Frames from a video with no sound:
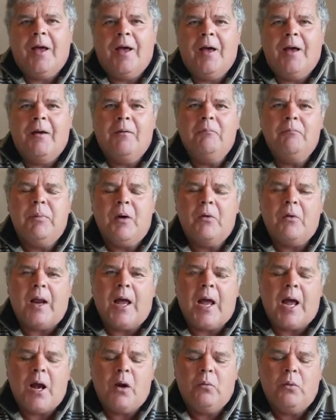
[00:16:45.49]
about
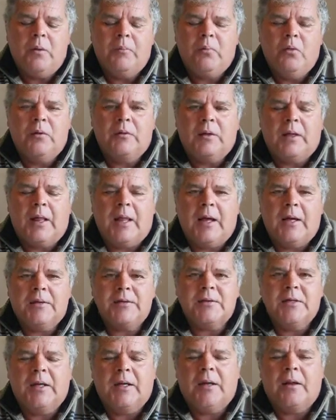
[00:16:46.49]
how we put class
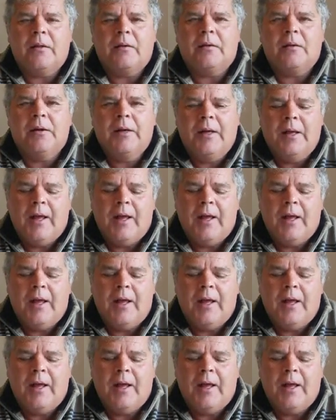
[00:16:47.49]
together,